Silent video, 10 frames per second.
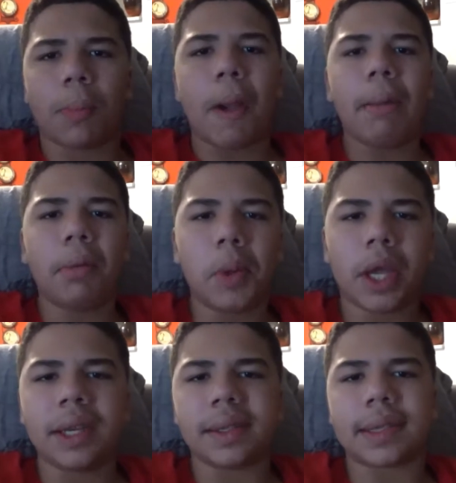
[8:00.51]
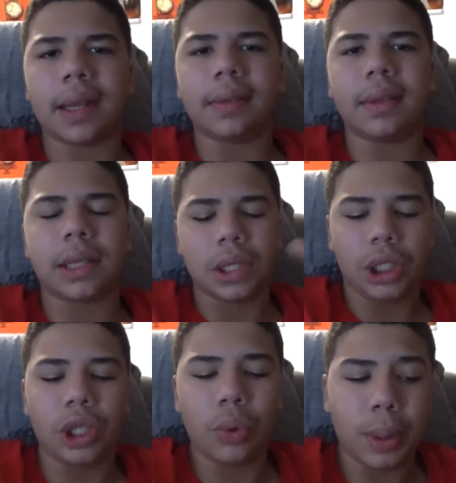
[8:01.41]
we're probably gonna send this to
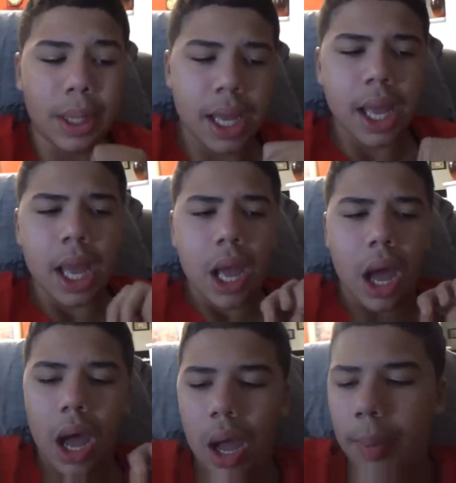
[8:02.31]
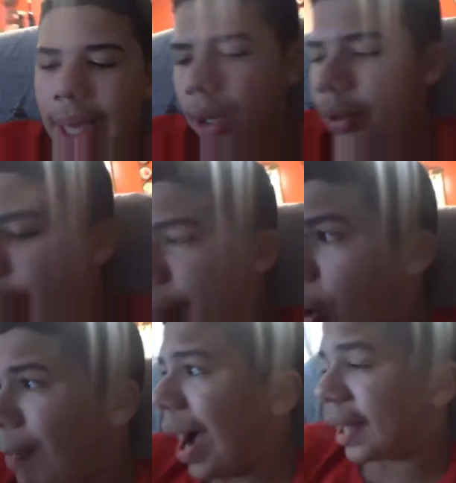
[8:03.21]
you. We gotta go to the
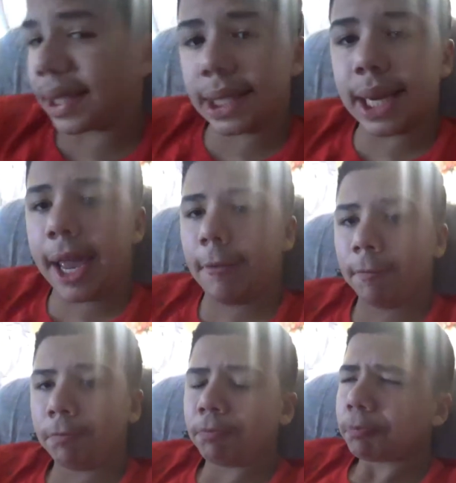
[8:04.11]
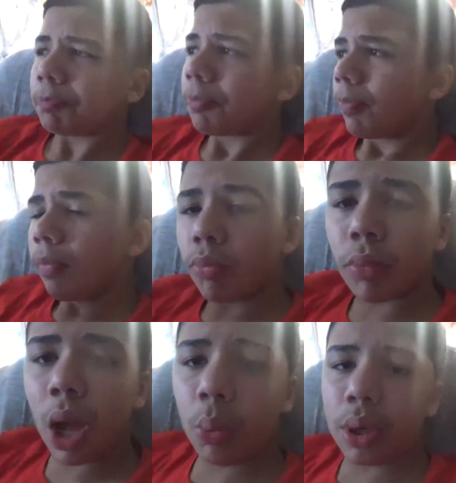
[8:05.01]
P.O. Box today.
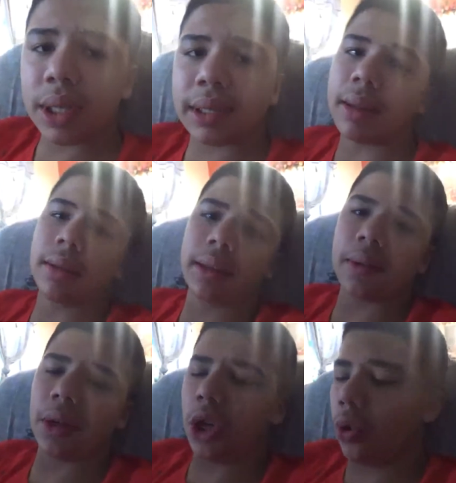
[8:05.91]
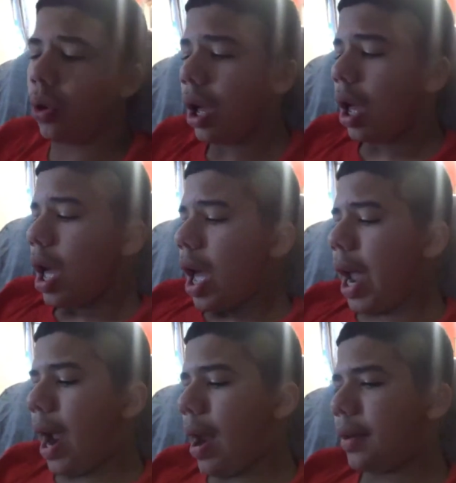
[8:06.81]
And we're gonna send this to you.
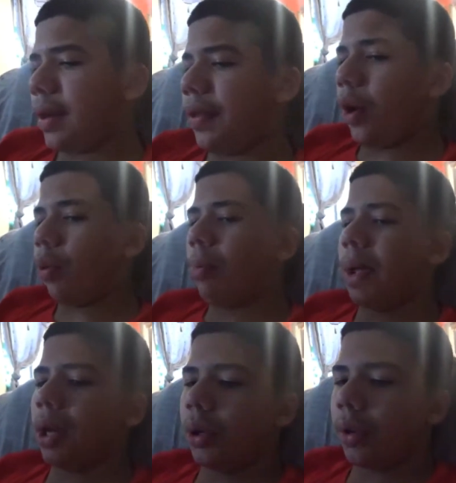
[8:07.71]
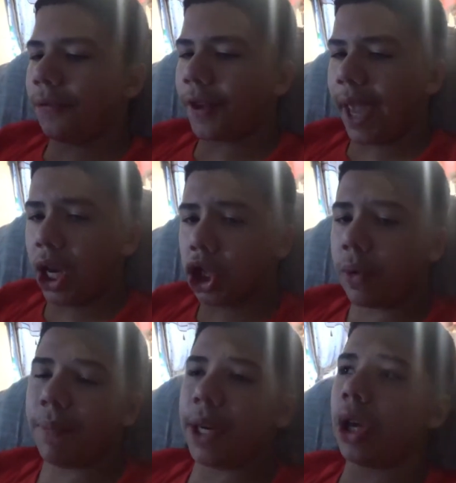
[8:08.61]
And there will be a
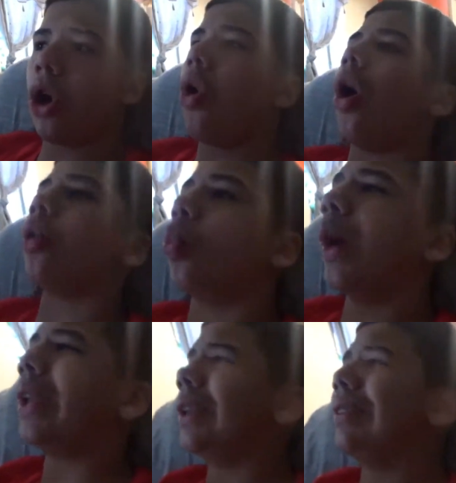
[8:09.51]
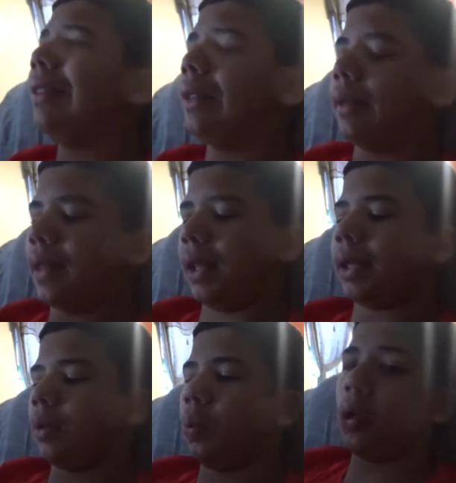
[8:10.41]
notification video on when
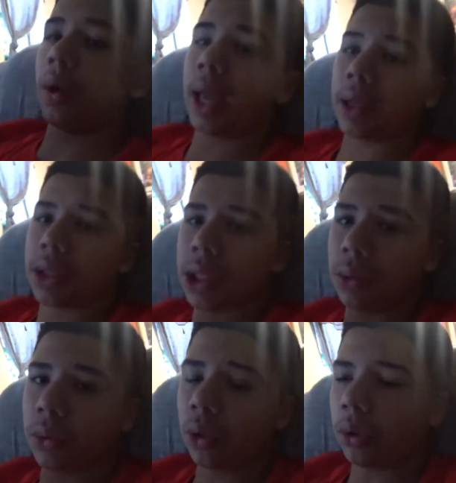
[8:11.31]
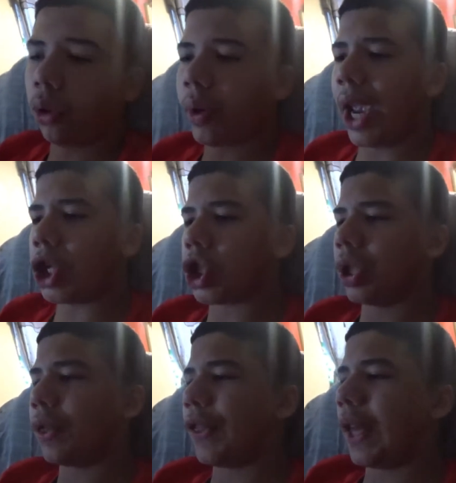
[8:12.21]
this will get to your
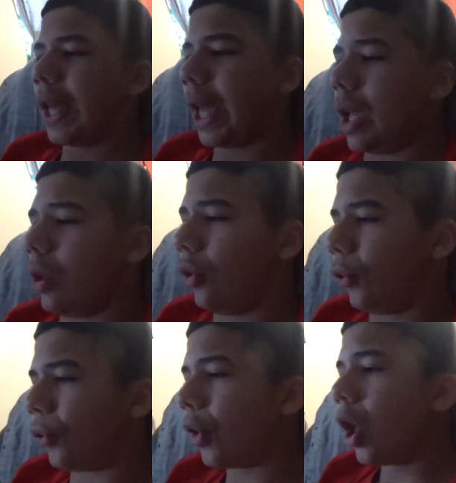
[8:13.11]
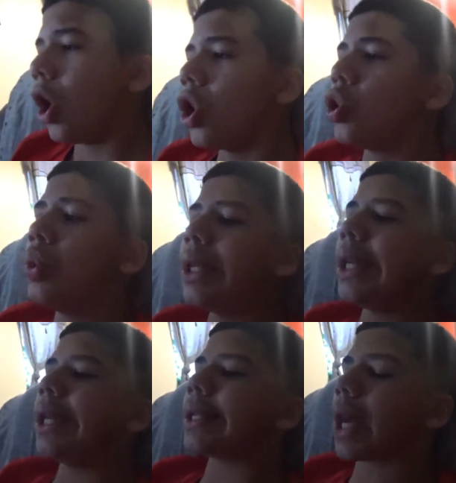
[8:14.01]
location. The thing is, you
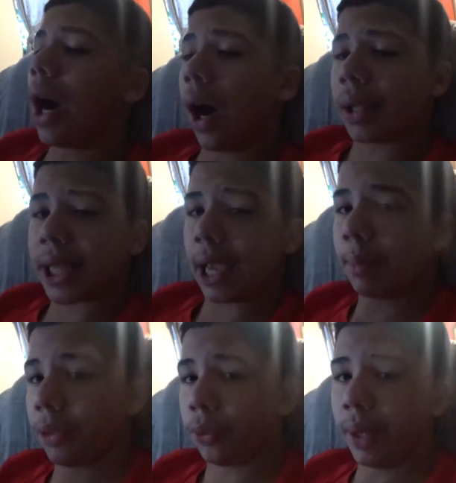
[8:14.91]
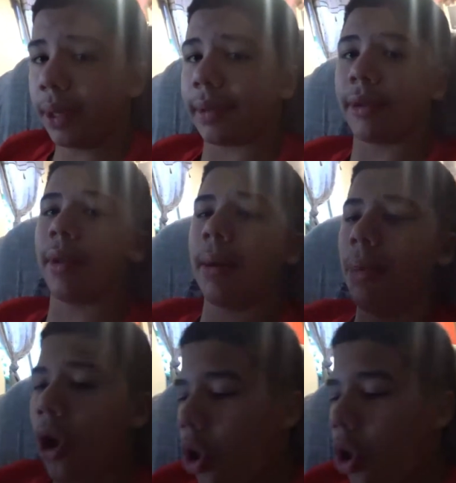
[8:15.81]
need to contact me through Instagram.